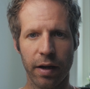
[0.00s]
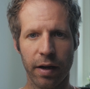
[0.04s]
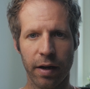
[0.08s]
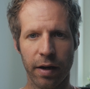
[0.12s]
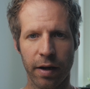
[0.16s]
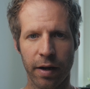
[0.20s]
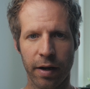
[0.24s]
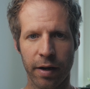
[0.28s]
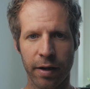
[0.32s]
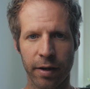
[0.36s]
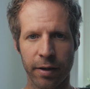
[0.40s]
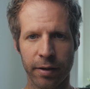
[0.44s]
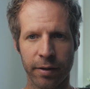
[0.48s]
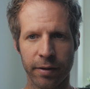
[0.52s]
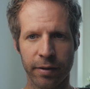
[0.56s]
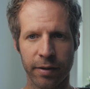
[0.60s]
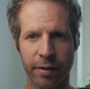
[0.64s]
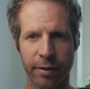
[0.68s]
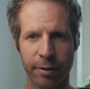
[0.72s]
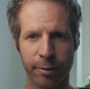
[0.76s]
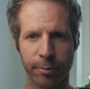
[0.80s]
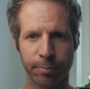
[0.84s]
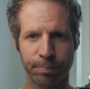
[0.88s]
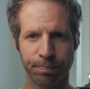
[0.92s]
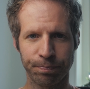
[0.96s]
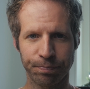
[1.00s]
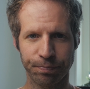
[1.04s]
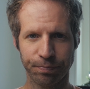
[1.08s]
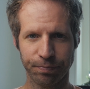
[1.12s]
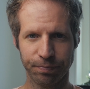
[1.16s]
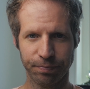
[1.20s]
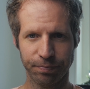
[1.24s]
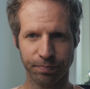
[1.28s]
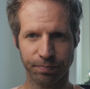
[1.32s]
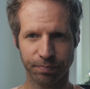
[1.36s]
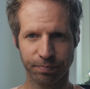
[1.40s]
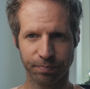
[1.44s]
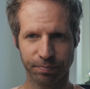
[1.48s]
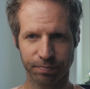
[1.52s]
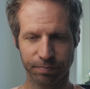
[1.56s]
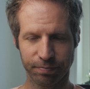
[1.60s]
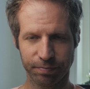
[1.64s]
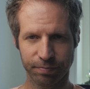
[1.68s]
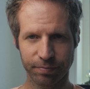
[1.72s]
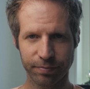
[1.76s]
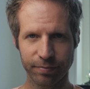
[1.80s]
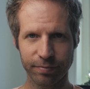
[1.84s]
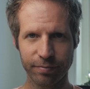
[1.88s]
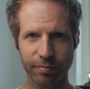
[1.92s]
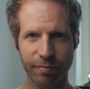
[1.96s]
And
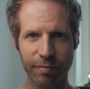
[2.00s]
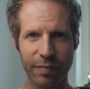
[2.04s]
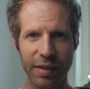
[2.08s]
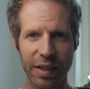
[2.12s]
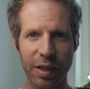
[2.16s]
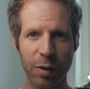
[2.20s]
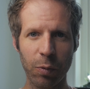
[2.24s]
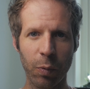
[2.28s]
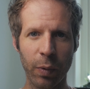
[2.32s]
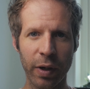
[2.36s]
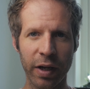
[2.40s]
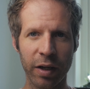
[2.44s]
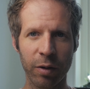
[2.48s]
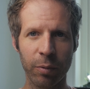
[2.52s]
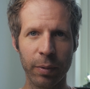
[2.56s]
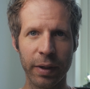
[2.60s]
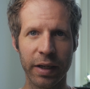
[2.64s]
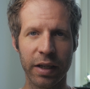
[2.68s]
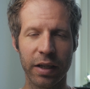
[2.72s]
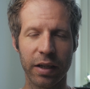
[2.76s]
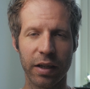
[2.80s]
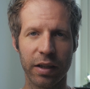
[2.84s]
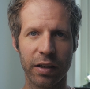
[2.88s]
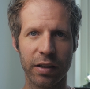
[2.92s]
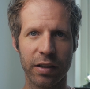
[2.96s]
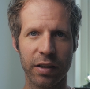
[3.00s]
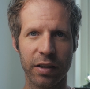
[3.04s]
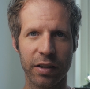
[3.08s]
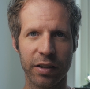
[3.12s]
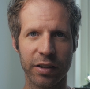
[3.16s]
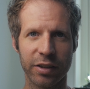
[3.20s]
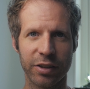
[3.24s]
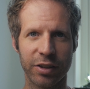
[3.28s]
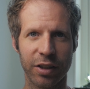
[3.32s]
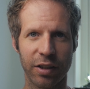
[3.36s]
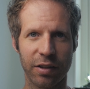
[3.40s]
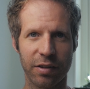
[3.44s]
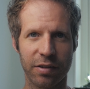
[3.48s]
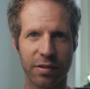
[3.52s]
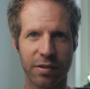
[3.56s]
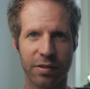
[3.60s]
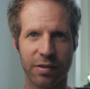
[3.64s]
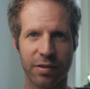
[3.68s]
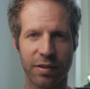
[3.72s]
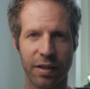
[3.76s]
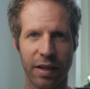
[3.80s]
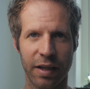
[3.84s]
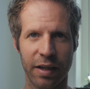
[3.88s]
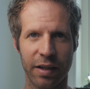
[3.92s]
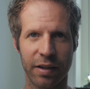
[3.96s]
well, we can just
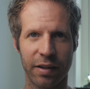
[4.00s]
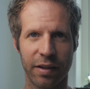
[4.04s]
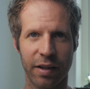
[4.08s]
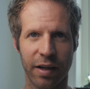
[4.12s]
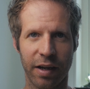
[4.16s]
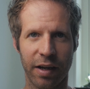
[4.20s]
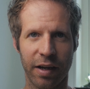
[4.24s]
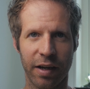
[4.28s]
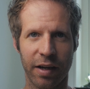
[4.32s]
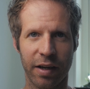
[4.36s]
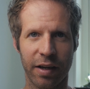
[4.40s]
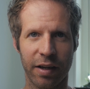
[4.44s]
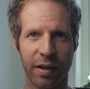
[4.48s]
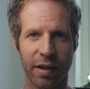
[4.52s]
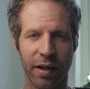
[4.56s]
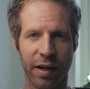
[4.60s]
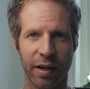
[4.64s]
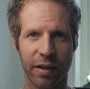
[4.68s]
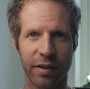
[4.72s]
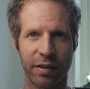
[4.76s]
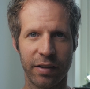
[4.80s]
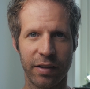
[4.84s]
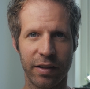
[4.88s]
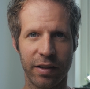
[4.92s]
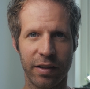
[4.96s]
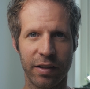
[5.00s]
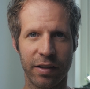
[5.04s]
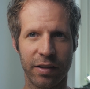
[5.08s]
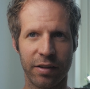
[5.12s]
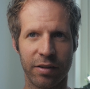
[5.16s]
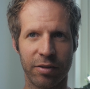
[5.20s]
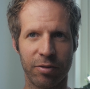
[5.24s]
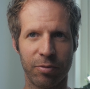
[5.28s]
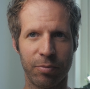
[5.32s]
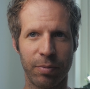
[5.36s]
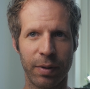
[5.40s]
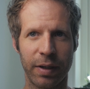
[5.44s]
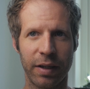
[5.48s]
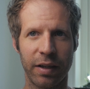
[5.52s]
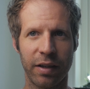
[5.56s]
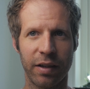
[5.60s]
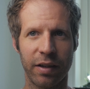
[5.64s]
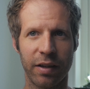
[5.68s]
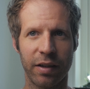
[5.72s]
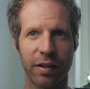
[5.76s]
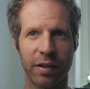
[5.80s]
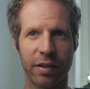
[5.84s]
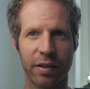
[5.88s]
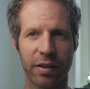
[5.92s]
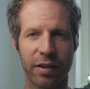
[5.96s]
say that I didn't
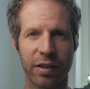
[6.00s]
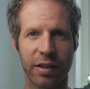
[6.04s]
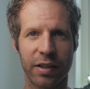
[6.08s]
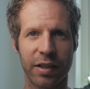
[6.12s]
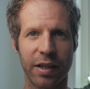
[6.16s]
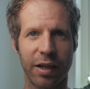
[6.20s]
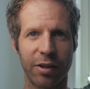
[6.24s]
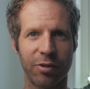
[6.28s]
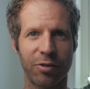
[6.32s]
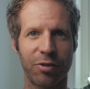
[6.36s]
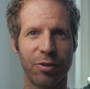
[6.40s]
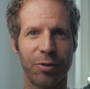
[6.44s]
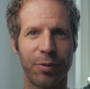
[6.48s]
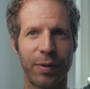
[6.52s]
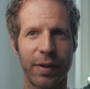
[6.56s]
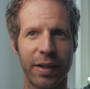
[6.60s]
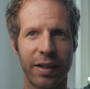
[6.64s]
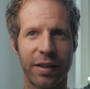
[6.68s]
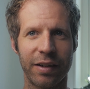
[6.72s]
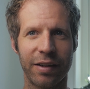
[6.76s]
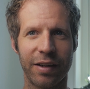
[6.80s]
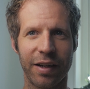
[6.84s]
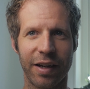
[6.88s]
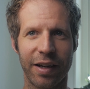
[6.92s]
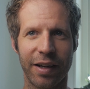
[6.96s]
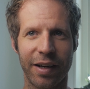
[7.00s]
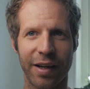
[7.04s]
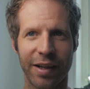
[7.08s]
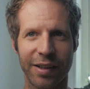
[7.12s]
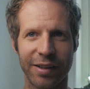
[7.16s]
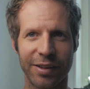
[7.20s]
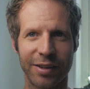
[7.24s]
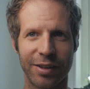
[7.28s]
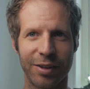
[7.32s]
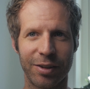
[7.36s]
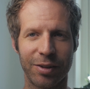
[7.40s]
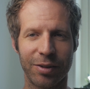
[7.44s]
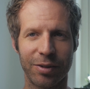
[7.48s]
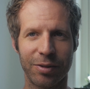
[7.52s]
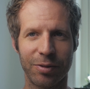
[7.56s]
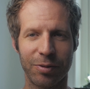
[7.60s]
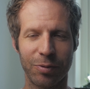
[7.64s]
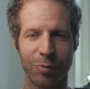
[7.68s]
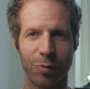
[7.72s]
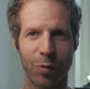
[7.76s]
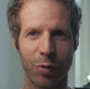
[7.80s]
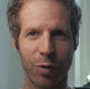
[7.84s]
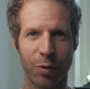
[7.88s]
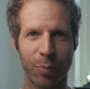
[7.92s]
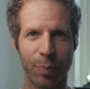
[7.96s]
really counter in that I
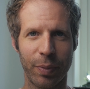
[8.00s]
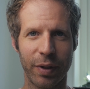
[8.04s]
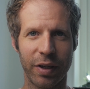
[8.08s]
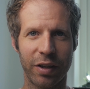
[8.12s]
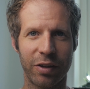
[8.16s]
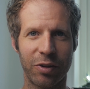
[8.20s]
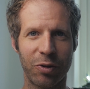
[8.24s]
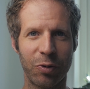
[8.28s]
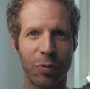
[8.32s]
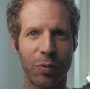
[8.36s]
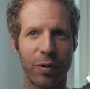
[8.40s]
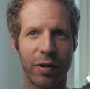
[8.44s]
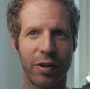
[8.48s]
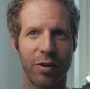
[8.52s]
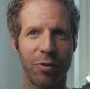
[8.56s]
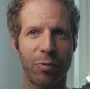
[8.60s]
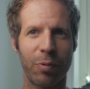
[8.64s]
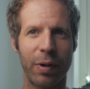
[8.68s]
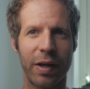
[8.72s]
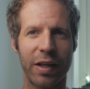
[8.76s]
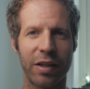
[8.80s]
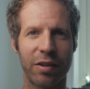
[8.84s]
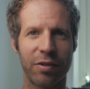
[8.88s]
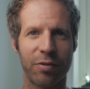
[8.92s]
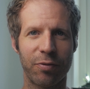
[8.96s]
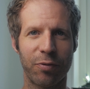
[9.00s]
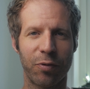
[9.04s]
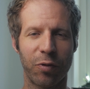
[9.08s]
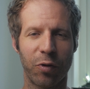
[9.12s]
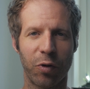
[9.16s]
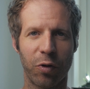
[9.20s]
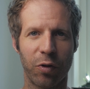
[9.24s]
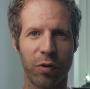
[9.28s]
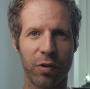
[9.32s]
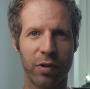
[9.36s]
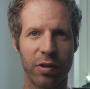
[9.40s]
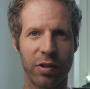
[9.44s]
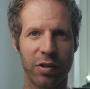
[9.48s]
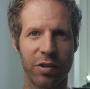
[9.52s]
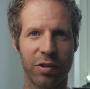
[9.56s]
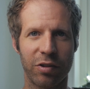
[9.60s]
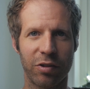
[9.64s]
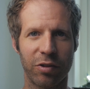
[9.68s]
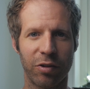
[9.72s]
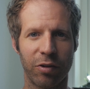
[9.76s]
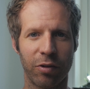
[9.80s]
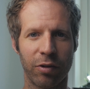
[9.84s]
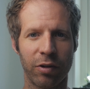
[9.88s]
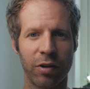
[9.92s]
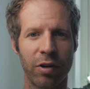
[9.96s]
would be doing the race for
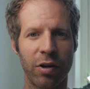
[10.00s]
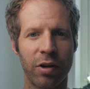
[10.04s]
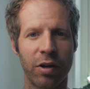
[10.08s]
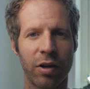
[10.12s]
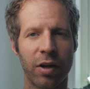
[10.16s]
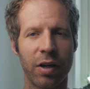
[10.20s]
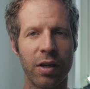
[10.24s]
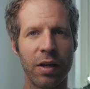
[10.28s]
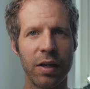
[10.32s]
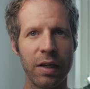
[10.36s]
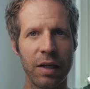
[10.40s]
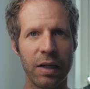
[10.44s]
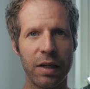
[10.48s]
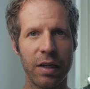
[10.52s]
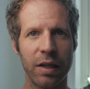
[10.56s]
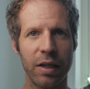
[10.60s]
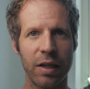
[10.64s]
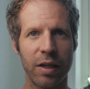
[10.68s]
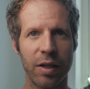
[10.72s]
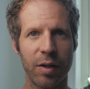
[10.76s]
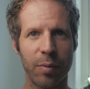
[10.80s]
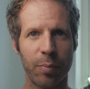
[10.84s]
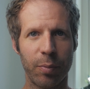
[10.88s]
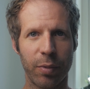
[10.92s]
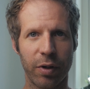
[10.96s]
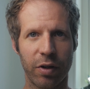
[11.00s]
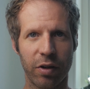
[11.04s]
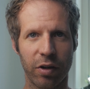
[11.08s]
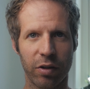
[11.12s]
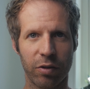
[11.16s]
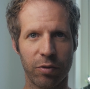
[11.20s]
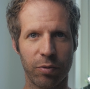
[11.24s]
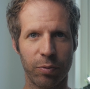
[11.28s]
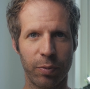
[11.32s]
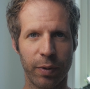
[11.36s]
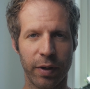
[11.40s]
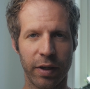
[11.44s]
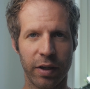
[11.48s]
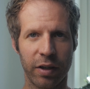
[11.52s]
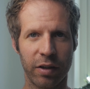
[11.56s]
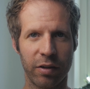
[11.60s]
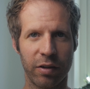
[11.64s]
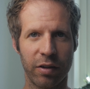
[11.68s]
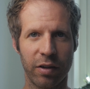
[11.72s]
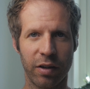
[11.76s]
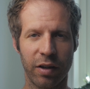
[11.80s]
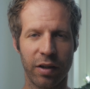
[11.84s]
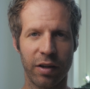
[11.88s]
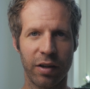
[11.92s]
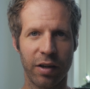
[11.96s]
so long, because
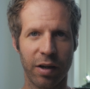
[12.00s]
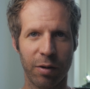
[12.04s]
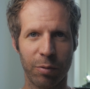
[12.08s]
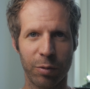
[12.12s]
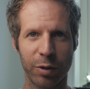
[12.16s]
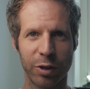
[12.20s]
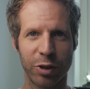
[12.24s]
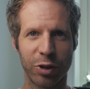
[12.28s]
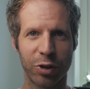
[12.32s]
when I will